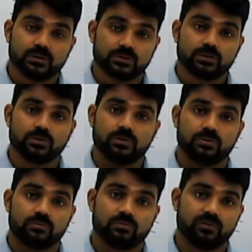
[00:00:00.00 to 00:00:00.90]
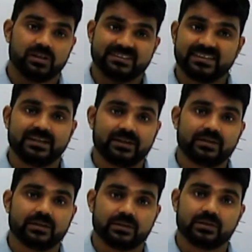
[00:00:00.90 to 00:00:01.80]
So we'll see
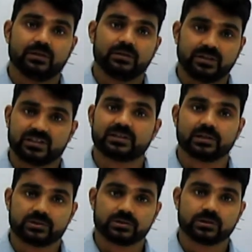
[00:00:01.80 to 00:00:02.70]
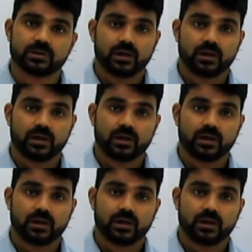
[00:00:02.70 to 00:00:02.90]
it in the next lecture.